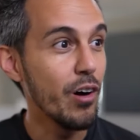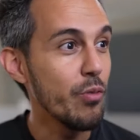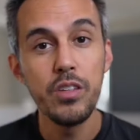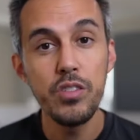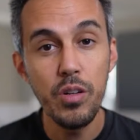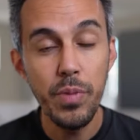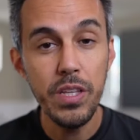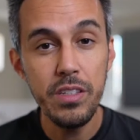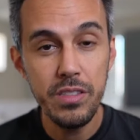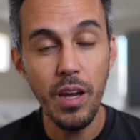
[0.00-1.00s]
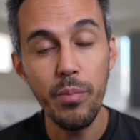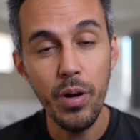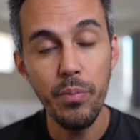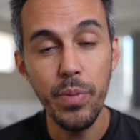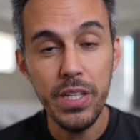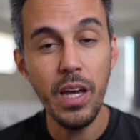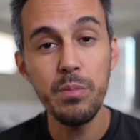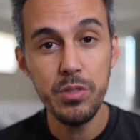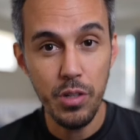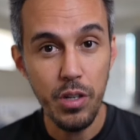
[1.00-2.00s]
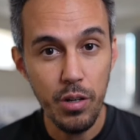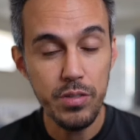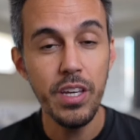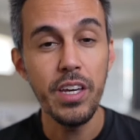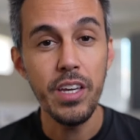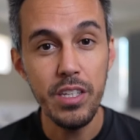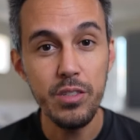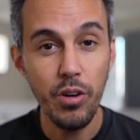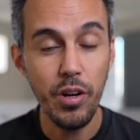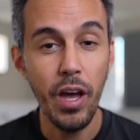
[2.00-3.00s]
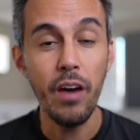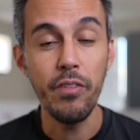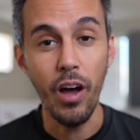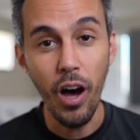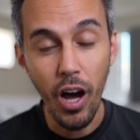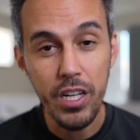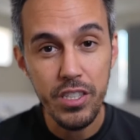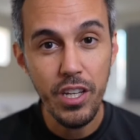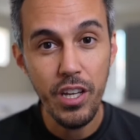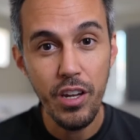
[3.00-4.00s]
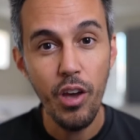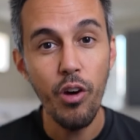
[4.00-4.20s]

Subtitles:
which in mid-December, Big Time Studios is going to have an auction